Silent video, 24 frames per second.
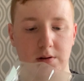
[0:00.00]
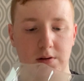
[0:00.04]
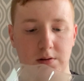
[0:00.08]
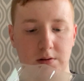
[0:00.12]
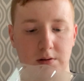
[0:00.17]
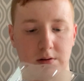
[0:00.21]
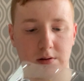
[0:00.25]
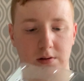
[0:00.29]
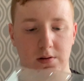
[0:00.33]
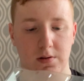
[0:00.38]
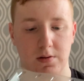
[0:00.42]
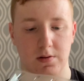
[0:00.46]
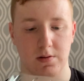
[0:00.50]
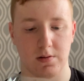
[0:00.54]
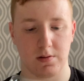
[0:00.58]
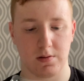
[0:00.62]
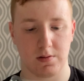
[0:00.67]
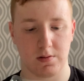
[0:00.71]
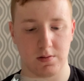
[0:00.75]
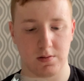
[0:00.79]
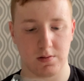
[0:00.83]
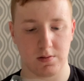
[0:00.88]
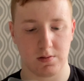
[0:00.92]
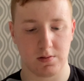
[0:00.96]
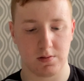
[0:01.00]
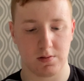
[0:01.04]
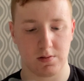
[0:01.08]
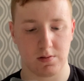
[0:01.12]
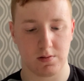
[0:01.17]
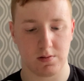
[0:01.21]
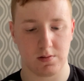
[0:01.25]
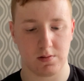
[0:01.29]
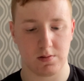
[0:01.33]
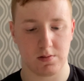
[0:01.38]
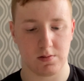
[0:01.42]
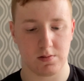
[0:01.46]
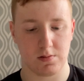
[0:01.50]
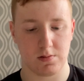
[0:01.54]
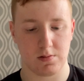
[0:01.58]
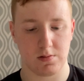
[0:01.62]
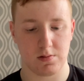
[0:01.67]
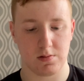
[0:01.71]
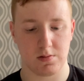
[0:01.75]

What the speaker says: (no one is talking)